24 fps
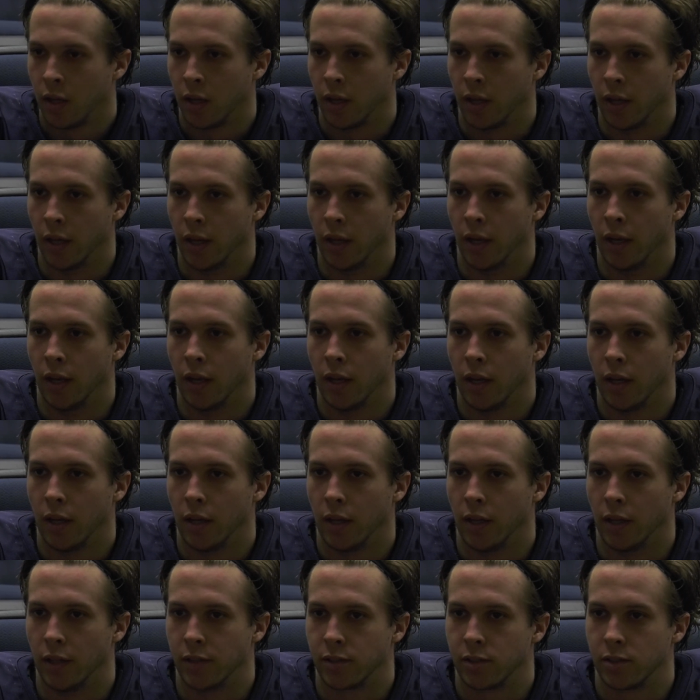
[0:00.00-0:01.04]
and
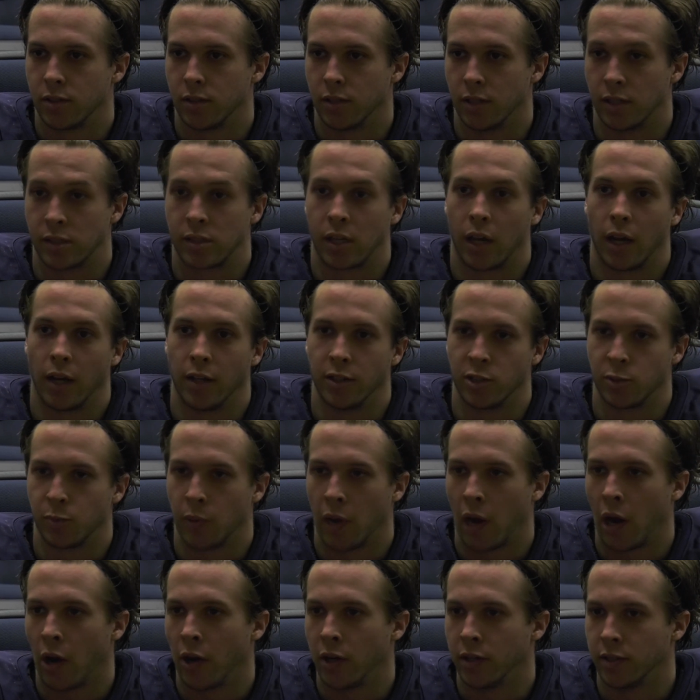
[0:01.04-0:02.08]
it's it's kind of
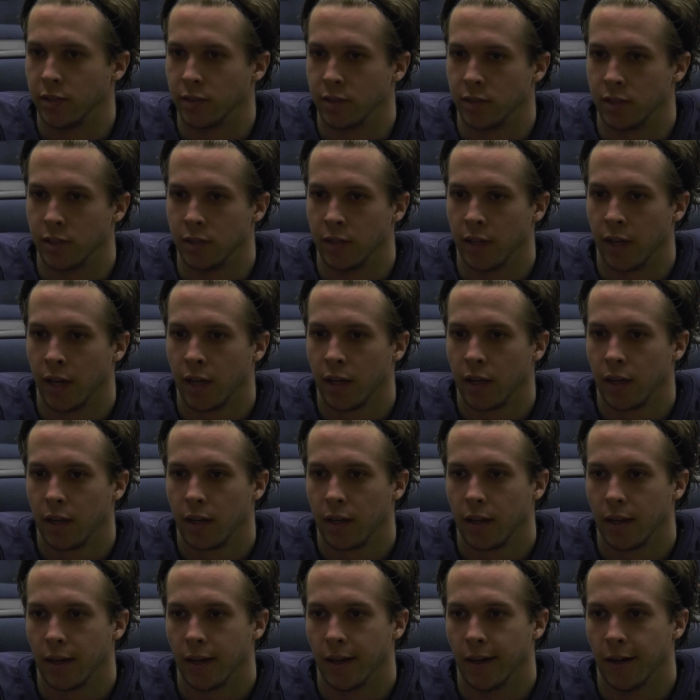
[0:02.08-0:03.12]
inspiring to see that.
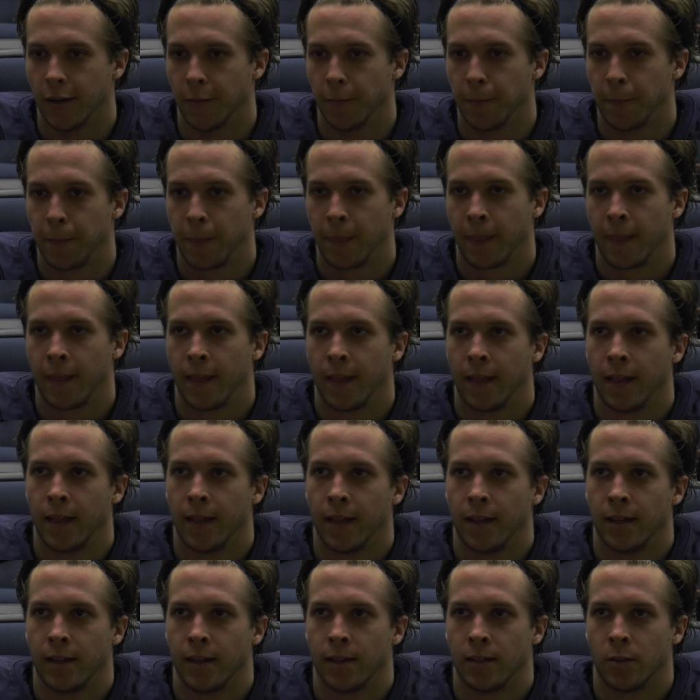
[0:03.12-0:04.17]
Um,
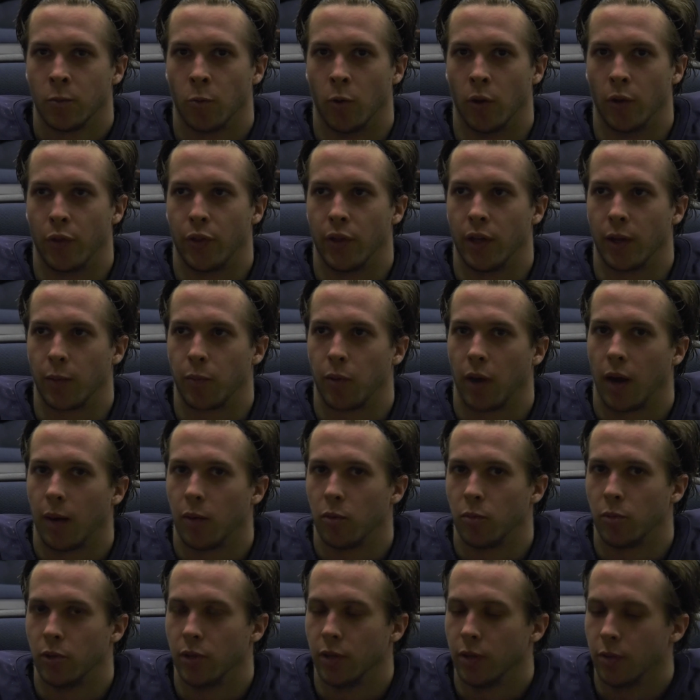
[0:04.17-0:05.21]
one thing
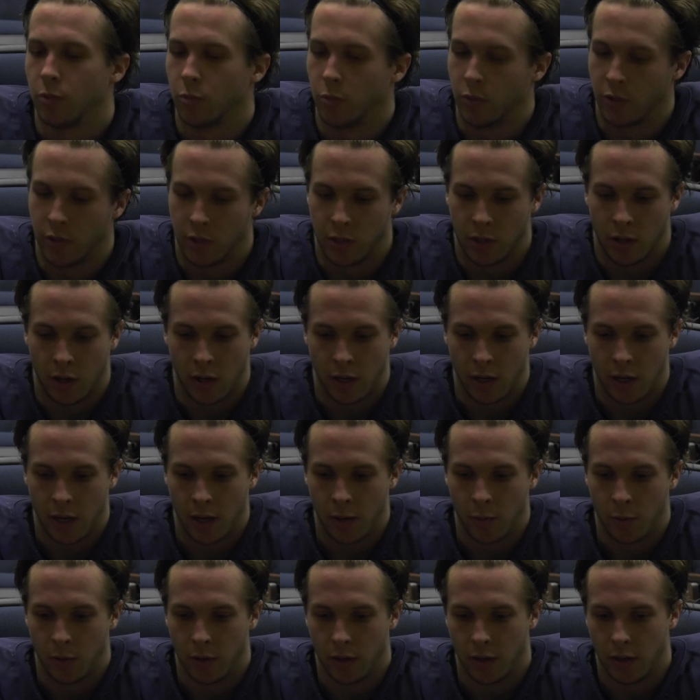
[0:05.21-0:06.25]
probably with a young
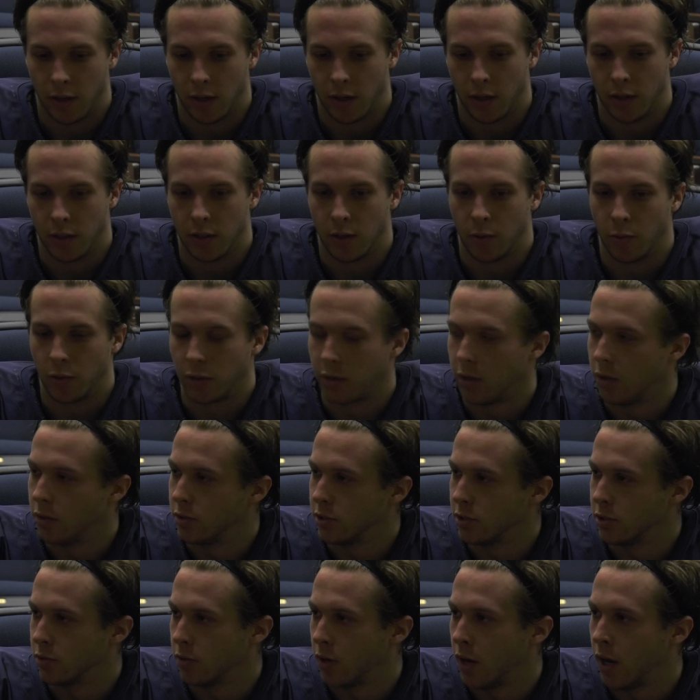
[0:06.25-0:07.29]
guy when uh, you know when
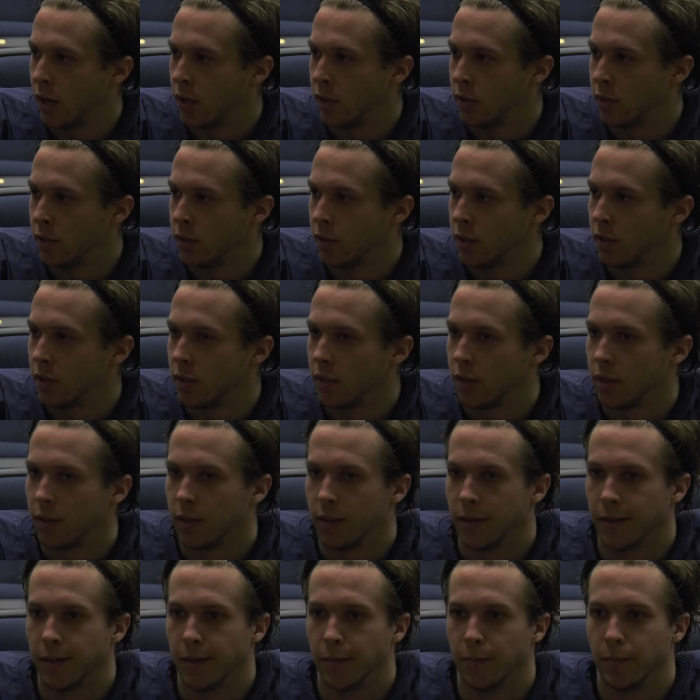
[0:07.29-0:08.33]
coaches riding you,
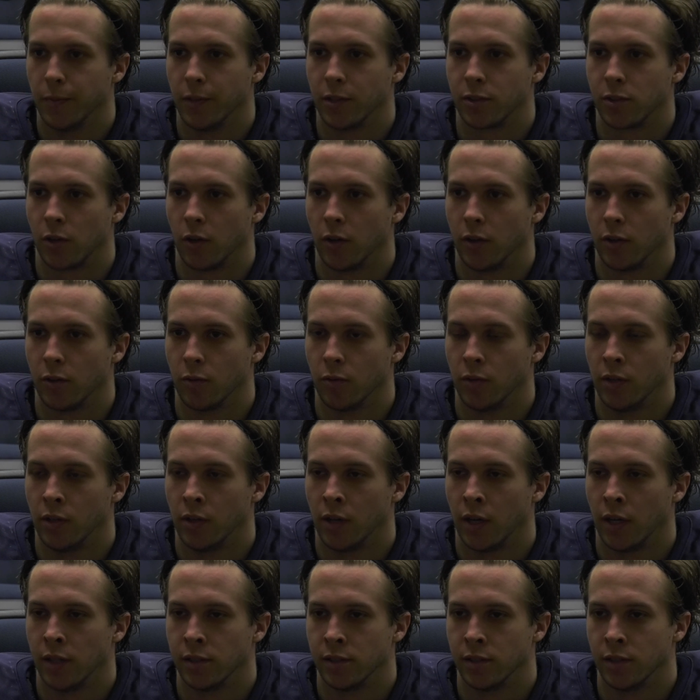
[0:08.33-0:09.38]
um, it's hard to
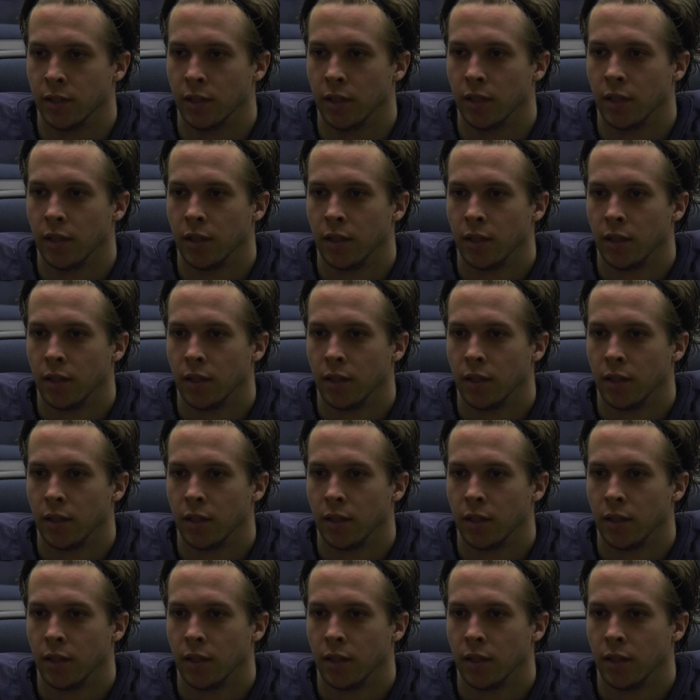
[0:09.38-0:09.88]
realize that